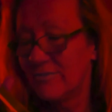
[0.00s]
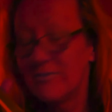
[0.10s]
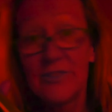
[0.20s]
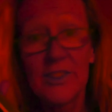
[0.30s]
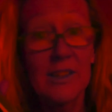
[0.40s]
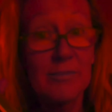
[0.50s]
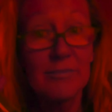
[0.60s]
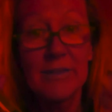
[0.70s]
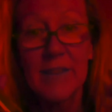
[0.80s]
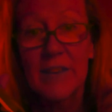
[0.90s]
for
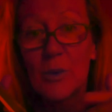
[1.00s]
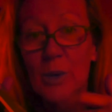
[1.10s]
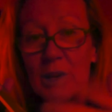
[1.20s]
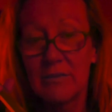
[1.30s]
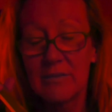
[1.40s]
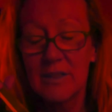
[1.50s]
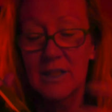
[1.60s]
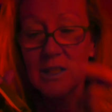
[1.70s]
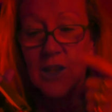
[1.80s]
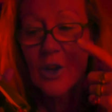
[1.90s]
everyone to
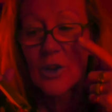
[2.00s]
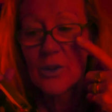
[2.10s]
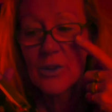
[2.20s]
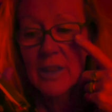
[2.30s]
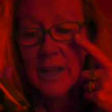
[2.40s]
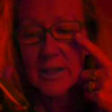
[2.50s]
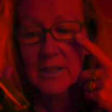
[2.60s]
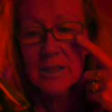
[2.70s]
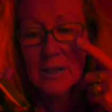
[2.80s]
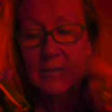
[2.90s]
know that
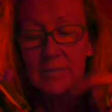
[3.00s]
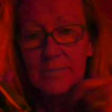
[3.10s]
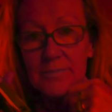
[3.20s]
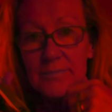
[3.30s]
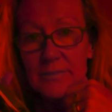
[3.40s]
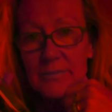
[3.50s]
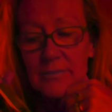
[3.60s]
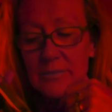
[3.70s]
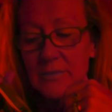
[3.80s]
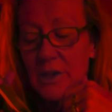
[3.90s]

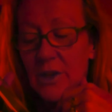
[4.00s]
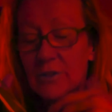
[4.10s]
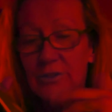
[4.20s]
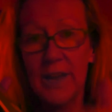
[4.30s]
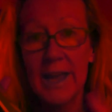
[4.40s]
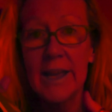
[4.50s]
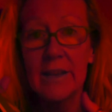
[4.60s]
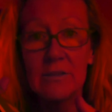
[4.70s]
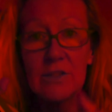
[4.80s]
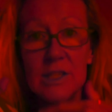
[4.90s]
for Anne,
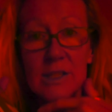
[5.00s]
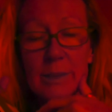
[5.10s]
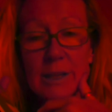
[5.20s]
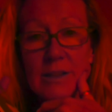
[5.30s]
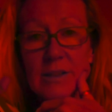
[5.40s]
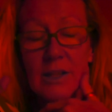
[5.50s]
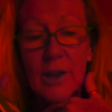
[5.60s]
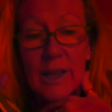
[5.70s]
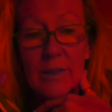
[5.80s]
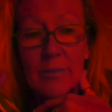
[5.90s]
she's been
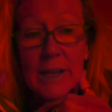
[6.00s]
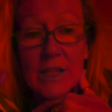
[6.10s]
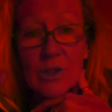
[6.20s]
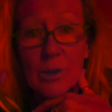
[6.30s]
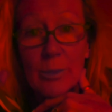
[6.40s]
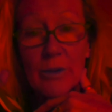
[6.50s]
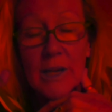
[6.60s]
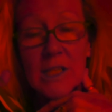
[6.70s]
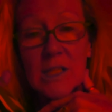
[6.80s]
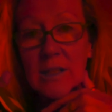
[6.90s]
had the major
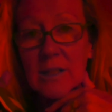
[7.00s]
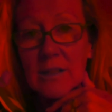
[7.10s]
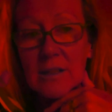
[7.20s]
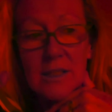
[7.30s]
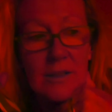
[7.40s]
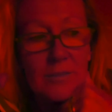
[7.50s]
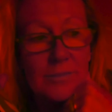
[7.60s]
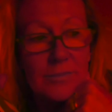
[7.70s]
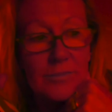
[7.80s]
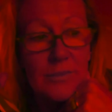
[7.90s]
operation and
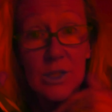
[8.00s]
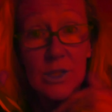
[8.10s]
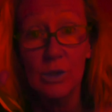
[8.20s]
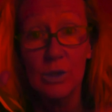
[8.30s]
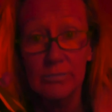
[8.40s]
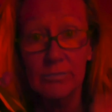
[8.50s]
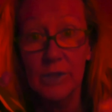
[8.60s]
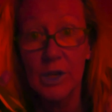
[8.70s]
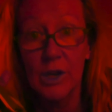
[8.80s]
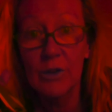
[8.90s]
still
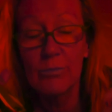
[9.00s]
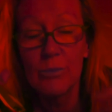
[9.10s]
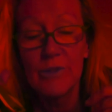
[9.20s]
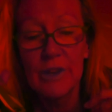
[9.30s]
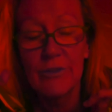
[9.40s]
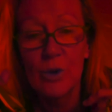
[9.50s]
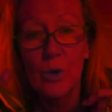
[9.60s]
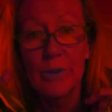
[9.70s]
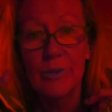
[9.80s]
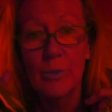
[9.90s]
moving forward
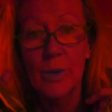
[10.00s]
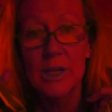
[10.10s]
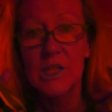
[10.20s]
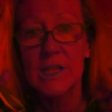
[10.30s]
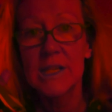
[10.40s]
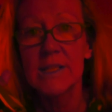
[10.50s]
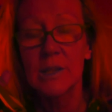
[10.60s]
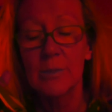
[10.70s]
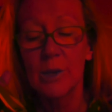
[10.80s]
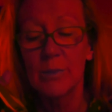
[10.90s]
from where she is at the
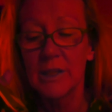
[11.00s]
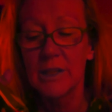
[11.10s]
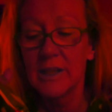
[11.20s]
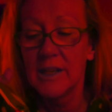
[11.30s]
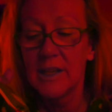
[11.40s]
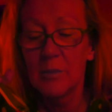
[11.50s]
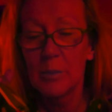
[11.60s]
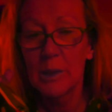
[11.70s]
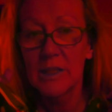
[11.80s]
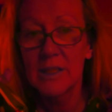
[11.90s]
moment,
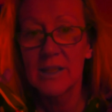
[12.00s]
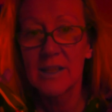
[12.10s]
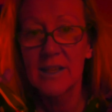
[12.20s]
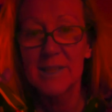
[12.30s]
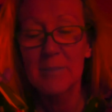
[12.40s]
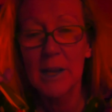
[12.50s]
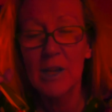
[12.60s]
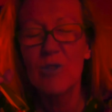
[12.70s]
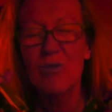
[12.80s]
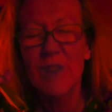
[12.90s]
but has made
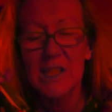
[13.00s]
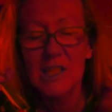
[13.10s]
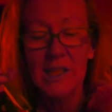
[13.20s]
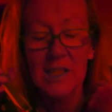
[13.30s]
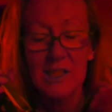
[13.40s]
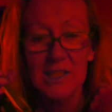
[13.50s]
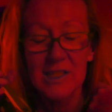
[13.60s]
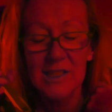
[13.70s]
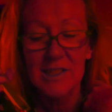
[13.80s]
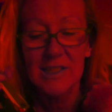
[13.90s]
great changes,
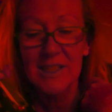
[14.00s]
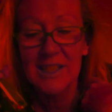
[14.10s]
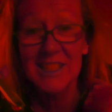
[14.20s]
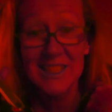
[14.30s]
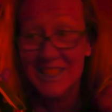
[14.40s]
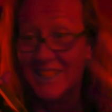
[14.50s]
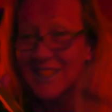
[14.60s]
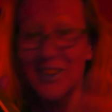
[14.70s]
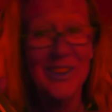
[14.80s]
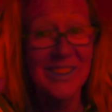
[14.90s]
and she's
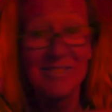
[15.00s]
so